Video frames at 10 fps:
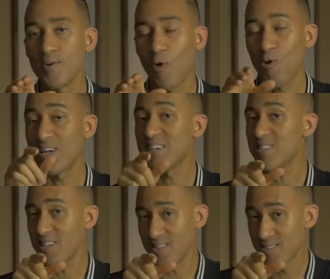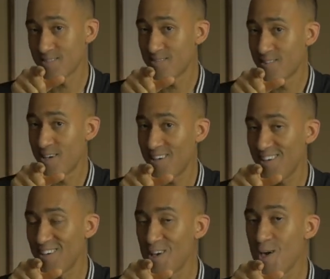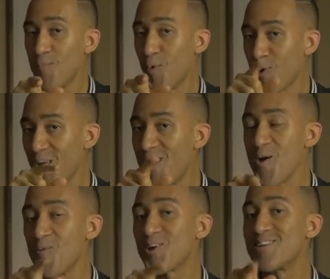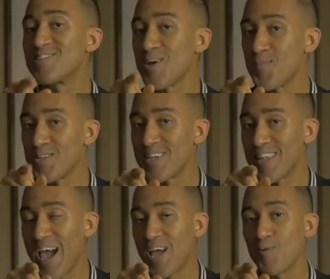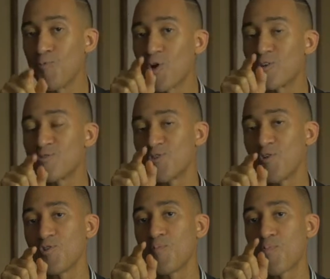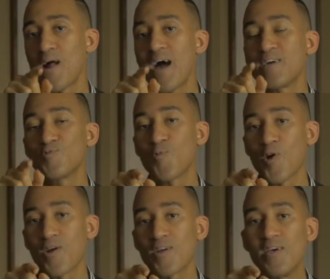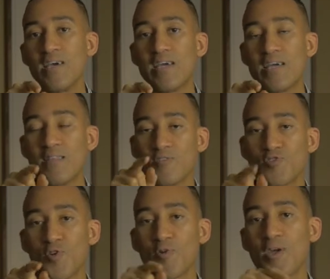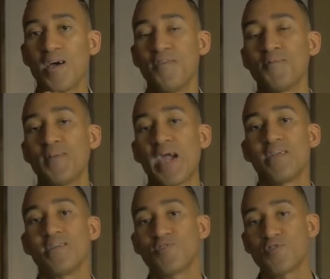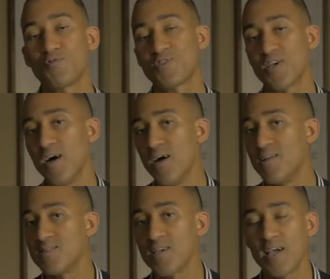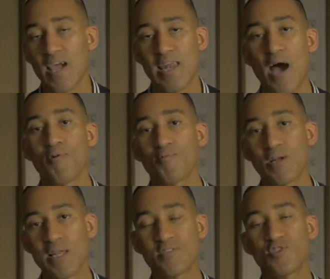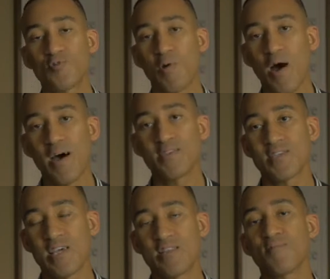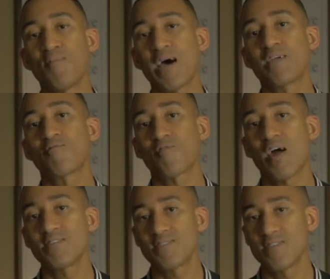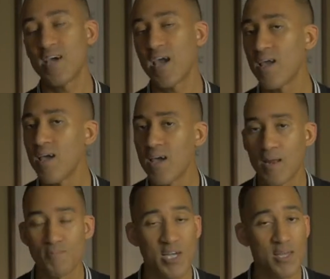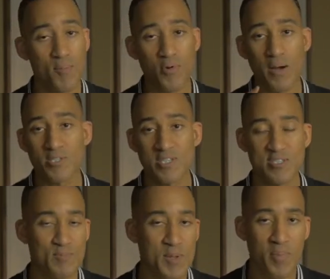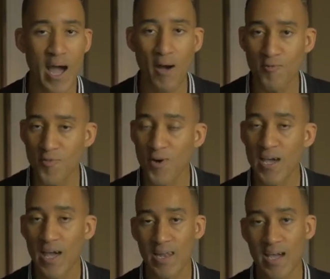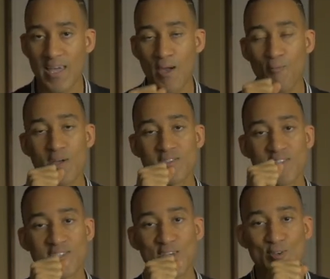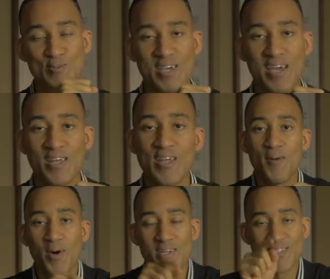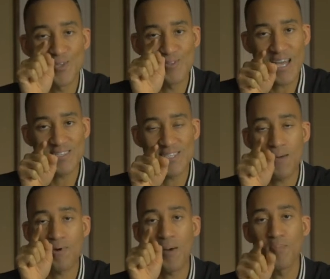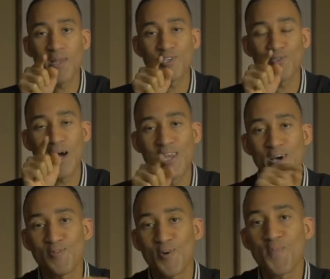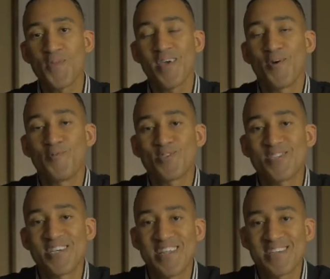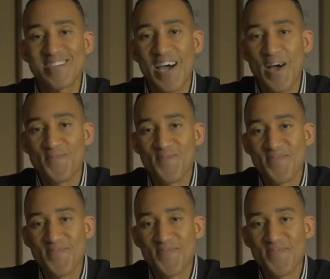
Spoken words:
or is it? But we're going to jump into that, and we're going to show you pride's work in the story of the man and his two sons and how it relates to us in the body of Christ today. And I'm telling you, it promises to be powerful, and I can't wait to see you then. But until next time, God bless you. I love you, and we'll see you next time.